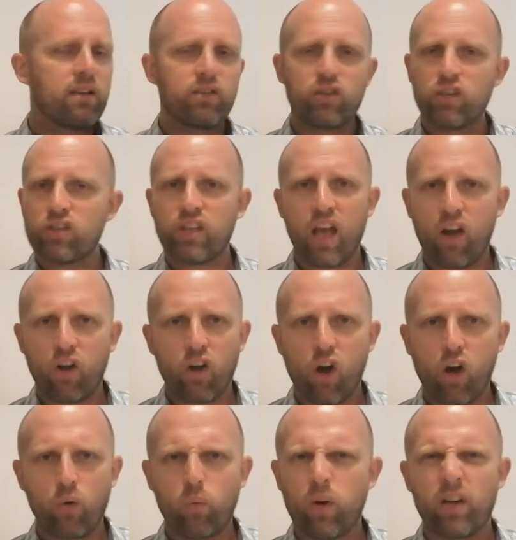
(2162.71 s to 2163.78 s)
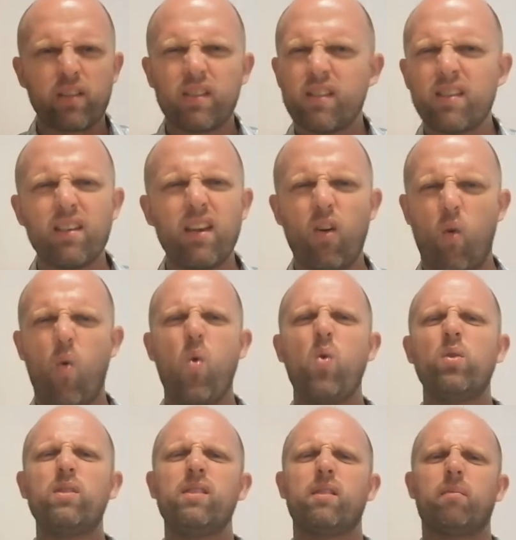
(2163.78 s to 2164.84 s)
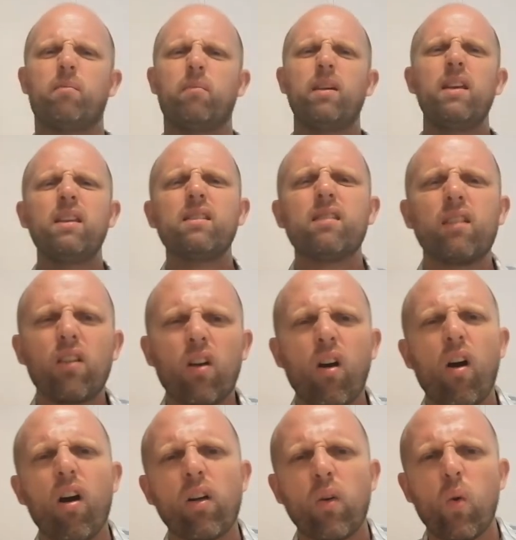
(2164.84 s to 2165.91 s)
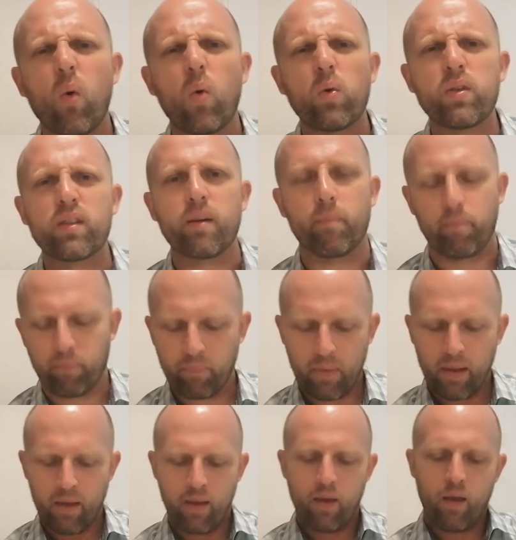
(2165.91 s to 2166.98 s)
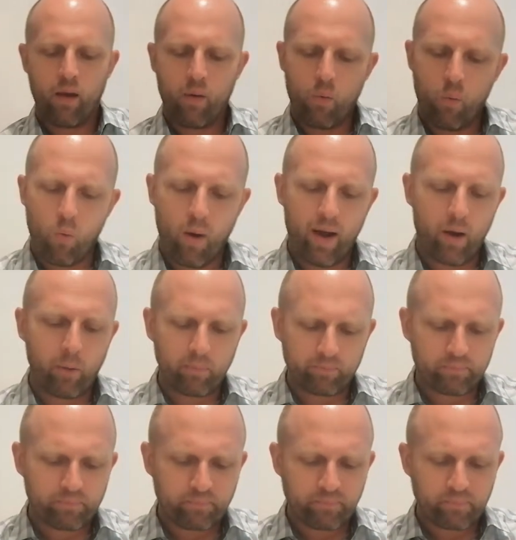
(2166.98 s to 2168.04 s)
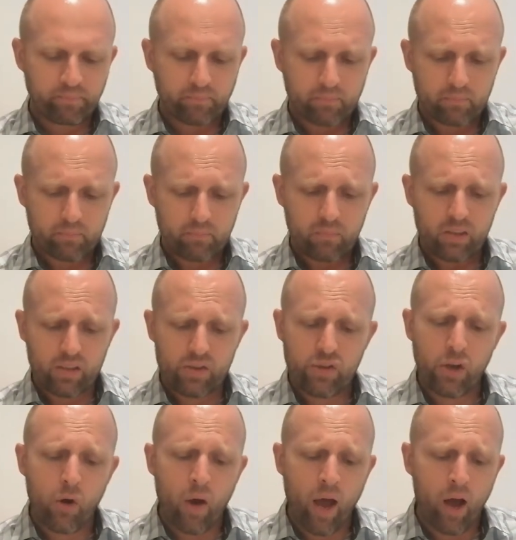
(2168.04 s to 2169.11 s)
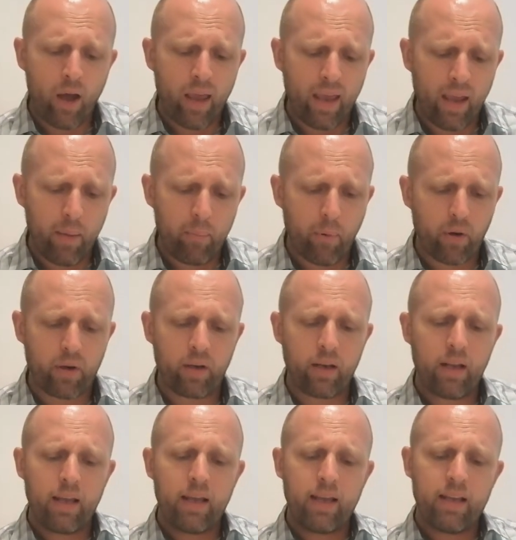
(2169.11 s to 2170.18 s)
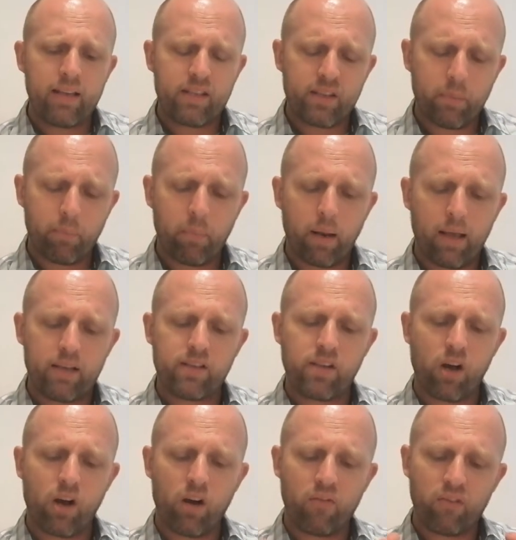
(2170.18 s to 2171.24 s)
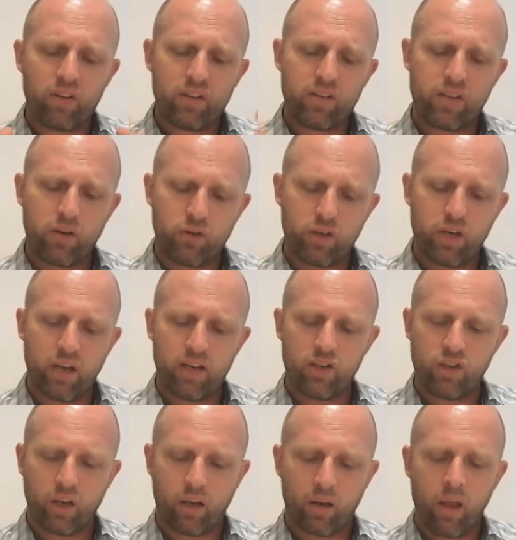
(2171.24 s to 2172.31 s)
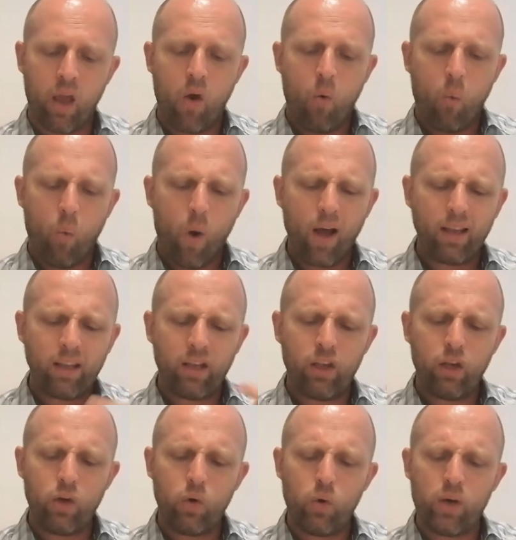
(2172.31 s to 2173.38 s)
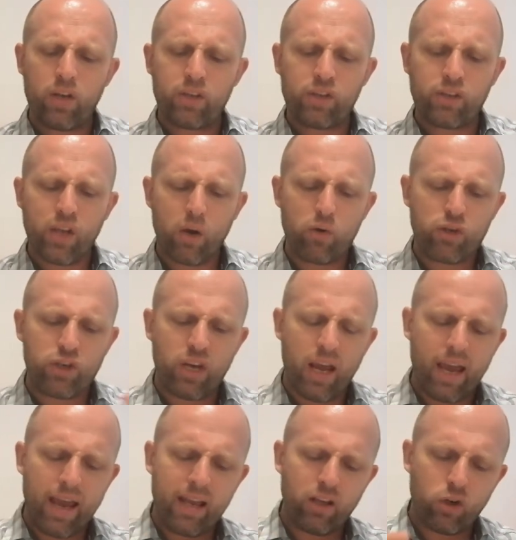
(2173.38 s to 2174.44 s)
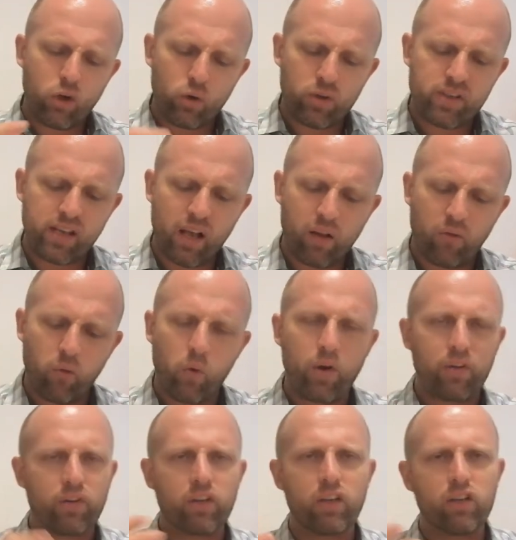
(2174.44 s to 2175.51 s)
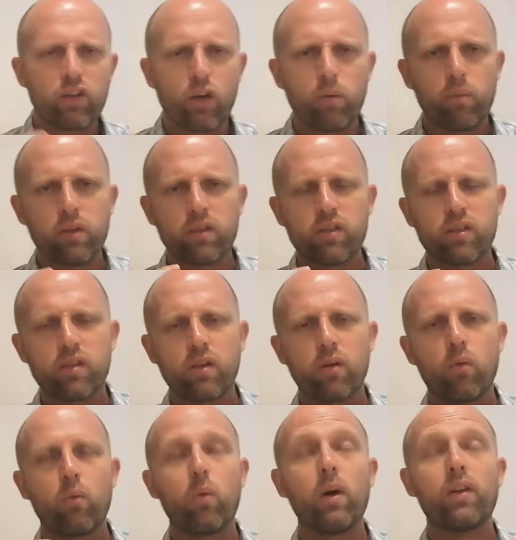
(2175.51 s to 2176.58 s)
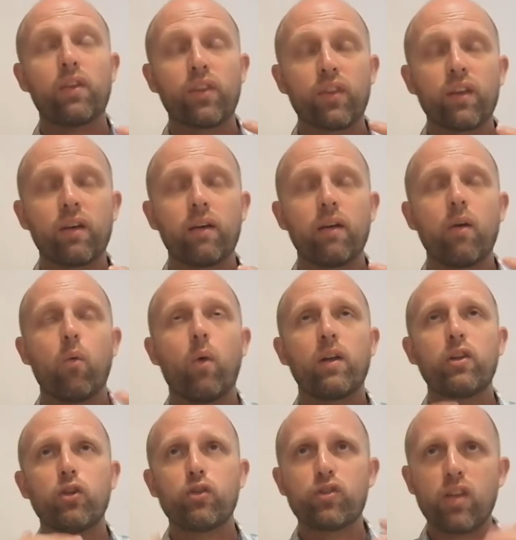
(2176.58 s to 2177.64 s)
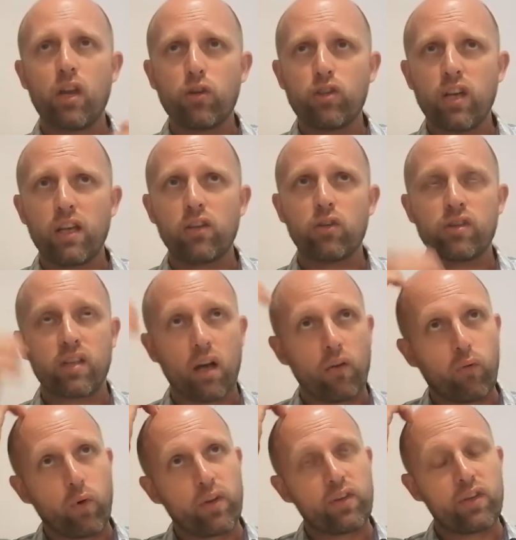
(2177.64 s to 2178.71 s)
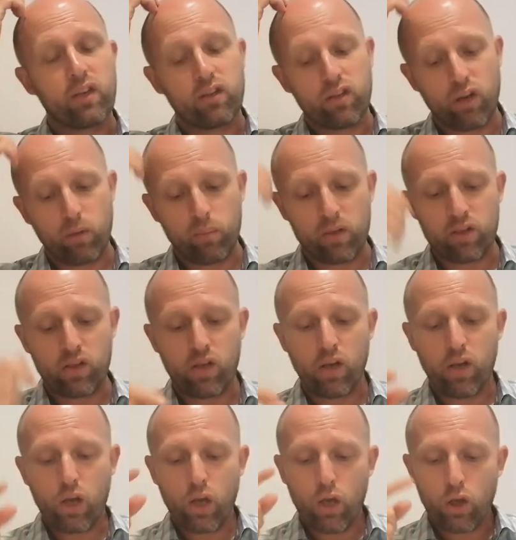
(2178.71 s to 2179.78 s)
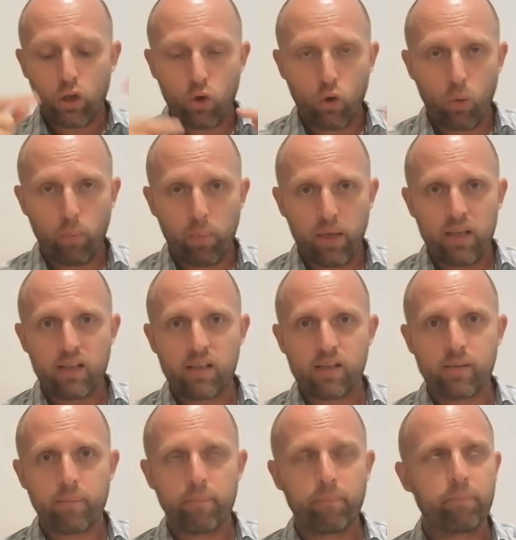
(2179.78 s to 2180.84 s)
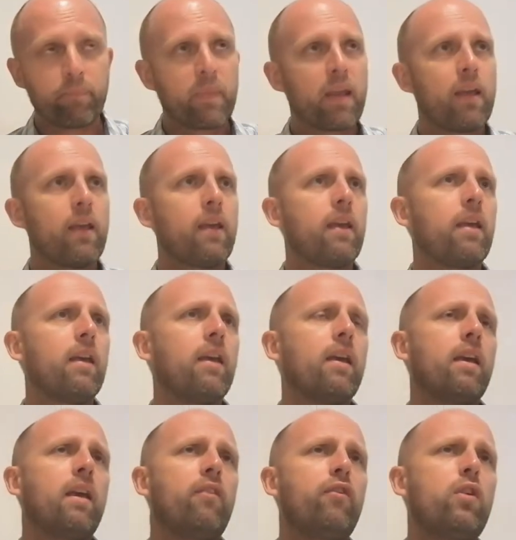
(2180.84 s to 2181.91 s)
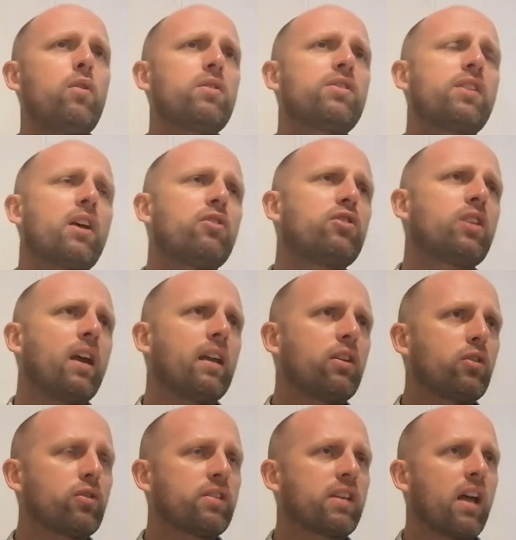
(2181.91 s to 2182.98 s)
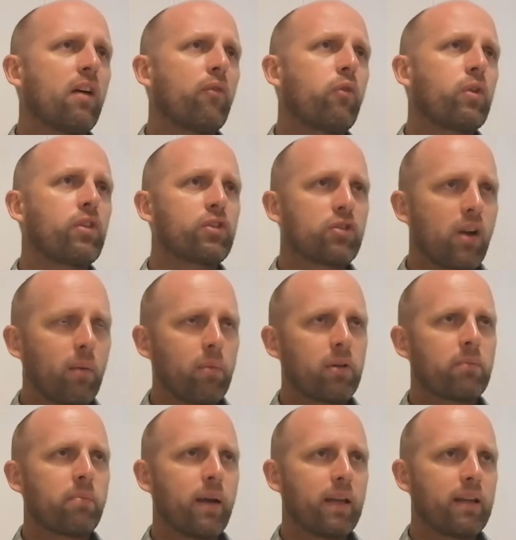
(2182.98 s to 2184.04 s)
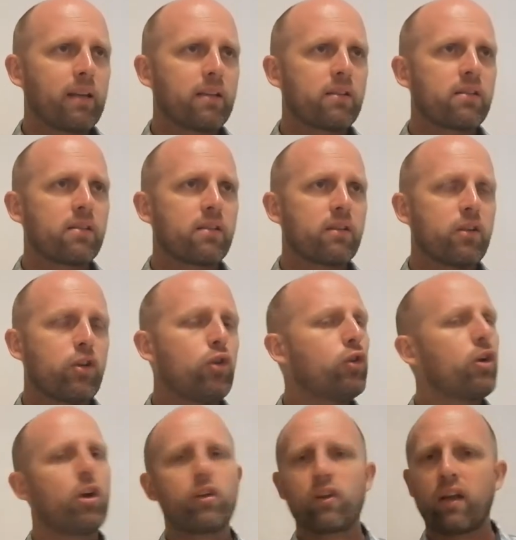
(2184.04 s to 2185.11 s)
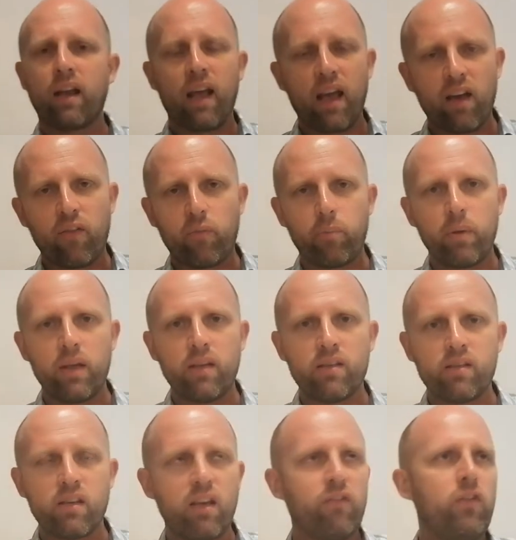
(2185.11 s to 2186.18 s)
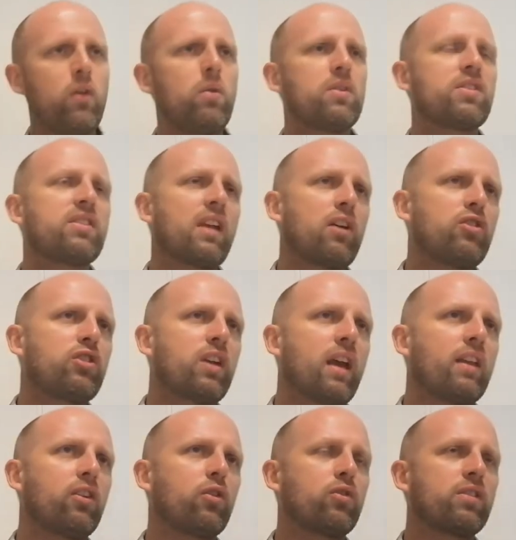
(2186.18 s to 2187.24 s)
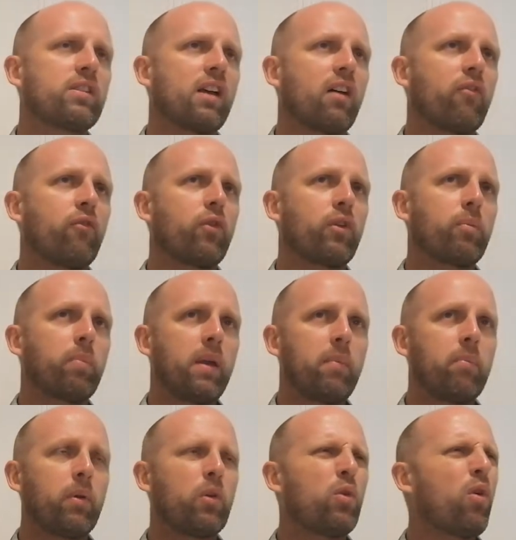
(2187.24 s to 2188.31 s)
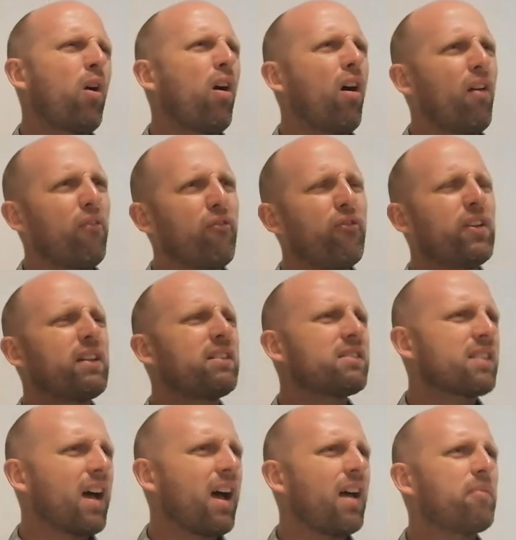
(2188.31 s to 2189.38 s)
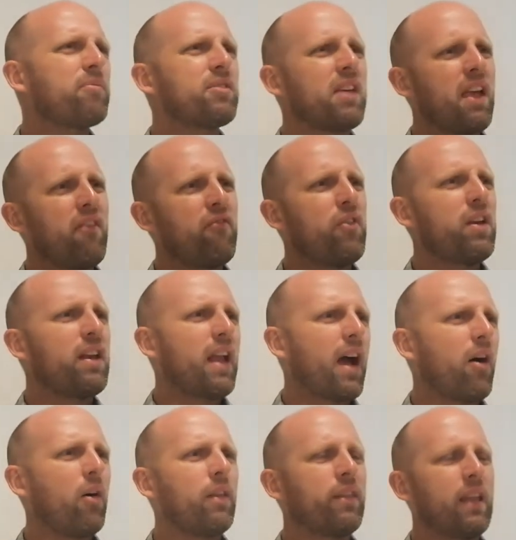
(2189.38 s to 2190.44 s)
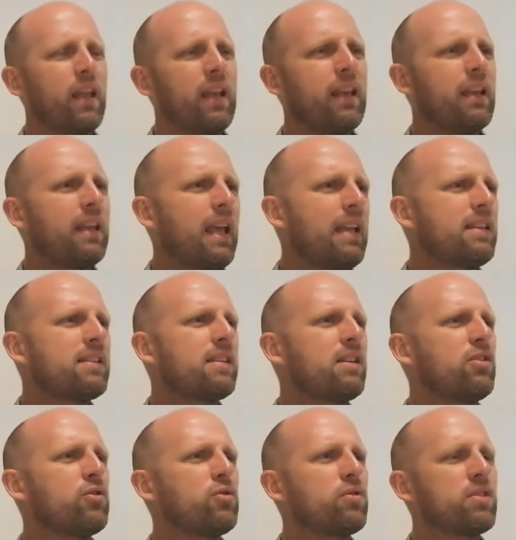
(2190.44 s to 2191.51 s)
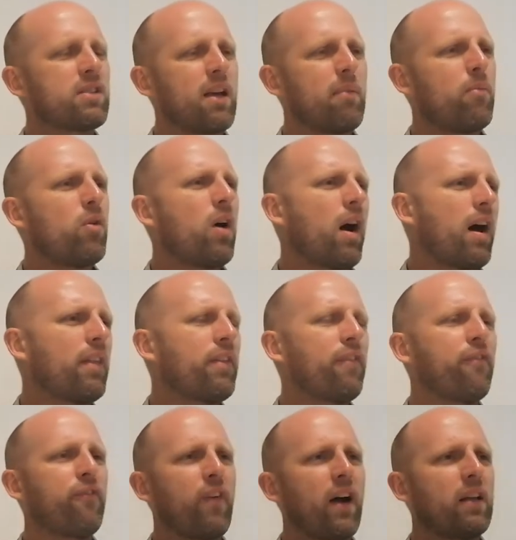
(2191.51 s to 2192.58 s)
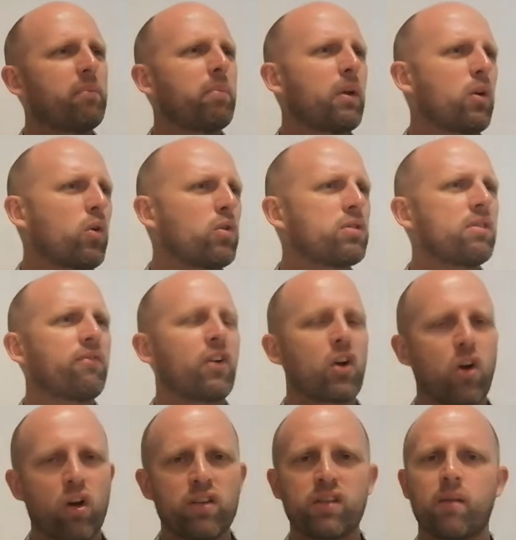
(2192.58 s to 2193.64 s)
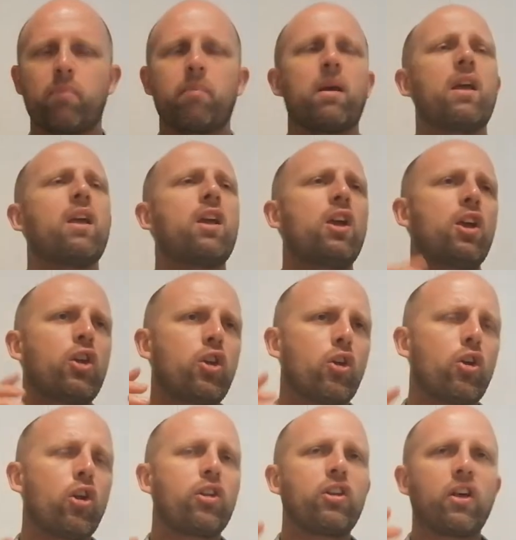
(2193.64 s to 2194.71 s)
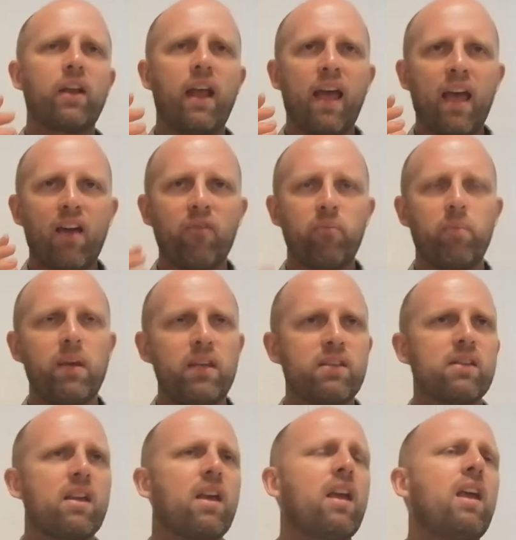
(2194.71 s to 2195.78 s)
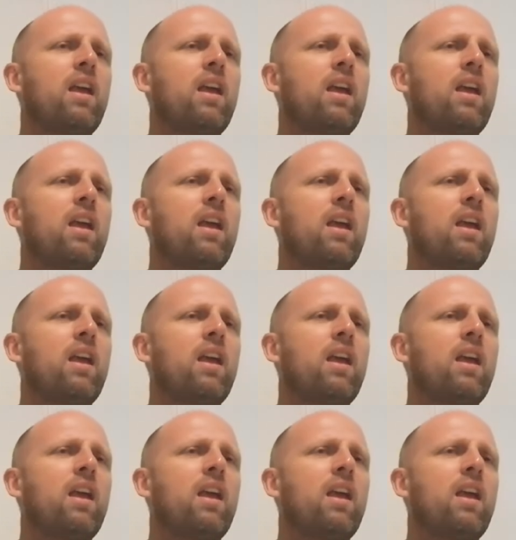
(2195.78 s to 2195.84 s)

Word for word: It's just how God works. Isn't He awesome? Isn't God awesome? Well, so Hebron is the place of association. What you associate yourself with determines with what you associate yourself with determines your peace. If you associate yourself with troublemakers, you're not going to have peace. If you associate yourself with people who oftentimes every now and then gets into some other fight because of a gossip, you're not going to have peace.